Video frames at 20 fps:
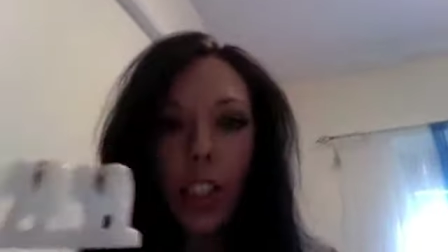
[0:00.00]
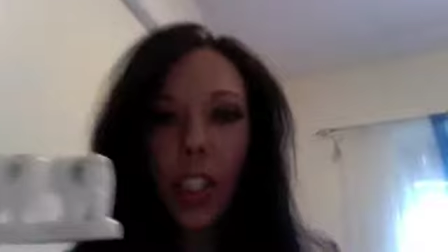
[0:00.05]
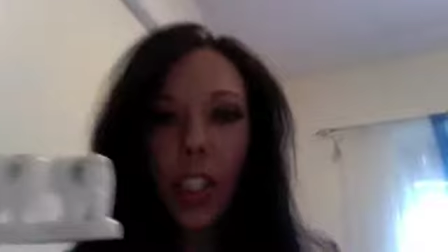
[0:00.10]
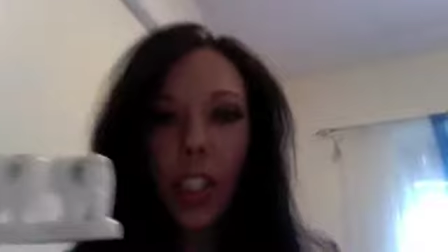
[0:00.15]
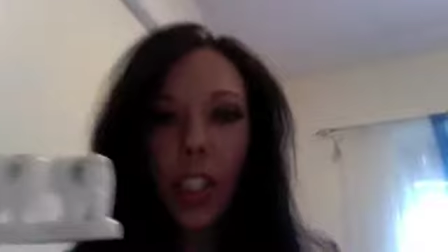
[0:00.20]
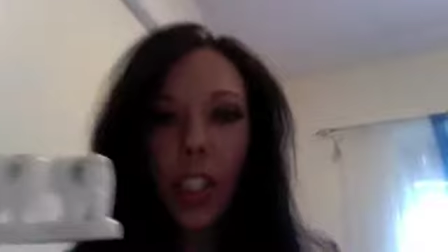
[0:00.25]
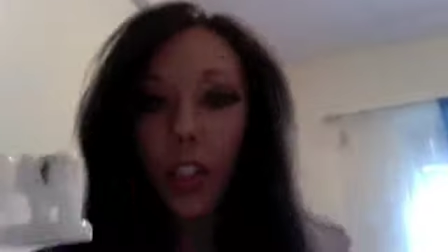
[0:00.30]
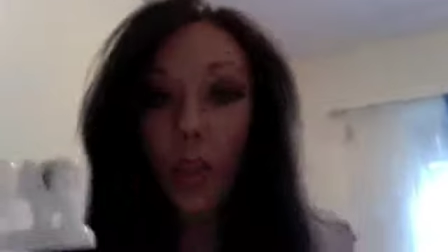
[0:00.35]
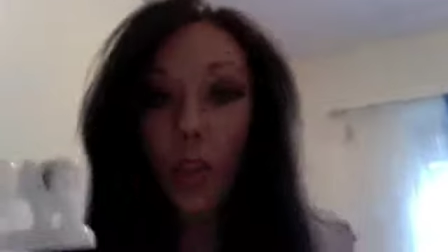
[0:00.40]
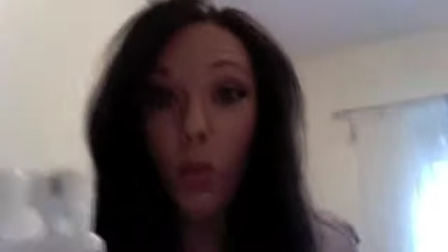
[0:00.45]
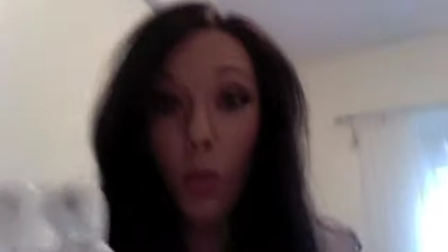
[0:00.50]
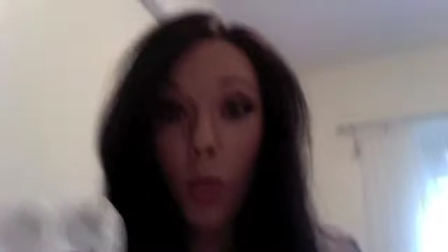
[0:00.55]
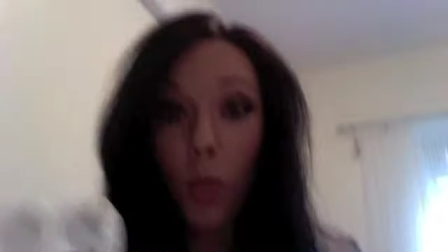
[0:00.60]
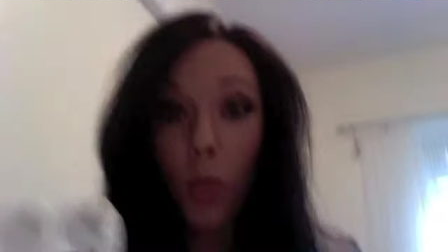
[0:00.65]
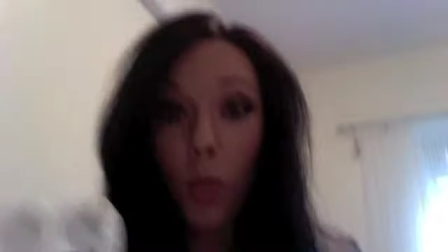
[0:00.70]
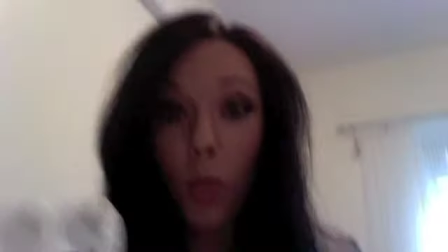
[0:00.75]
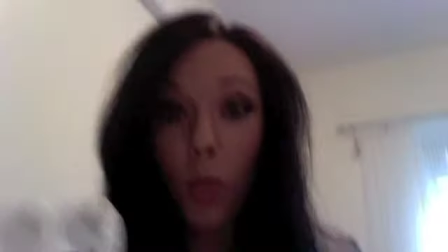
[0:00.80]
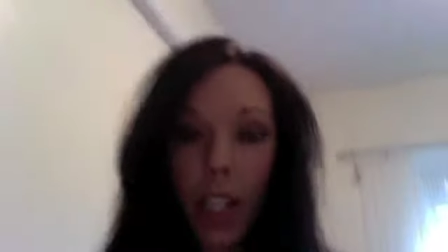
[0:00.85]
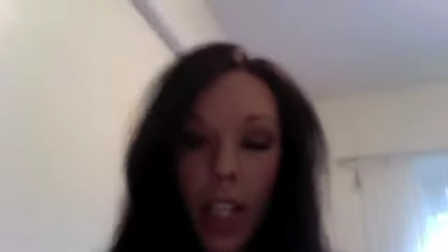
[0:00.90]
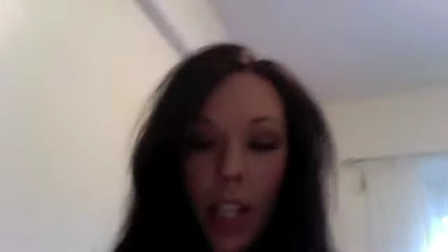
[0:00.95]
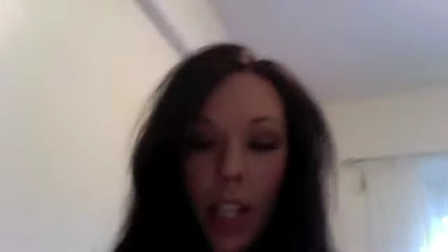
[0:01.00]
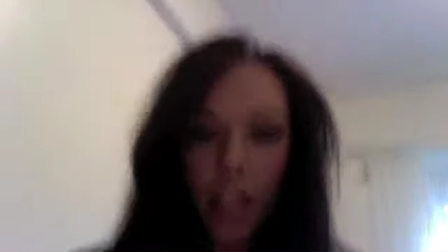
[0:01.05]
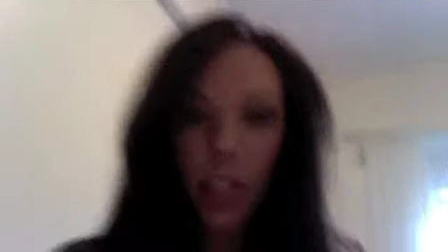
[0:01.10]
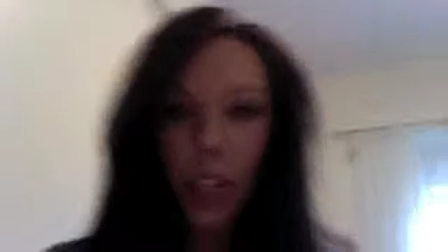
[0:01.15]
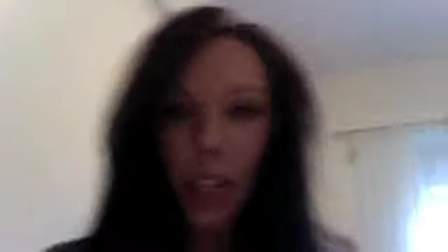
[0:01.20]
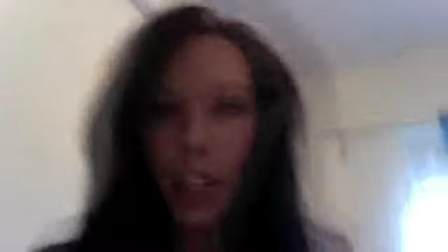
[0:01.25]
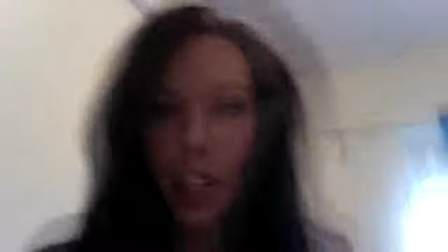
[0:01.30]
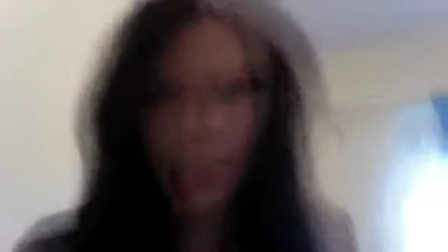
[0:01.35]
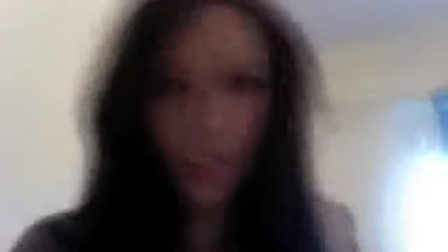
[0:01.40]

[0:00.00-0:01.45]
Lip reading: I just think that's really neat.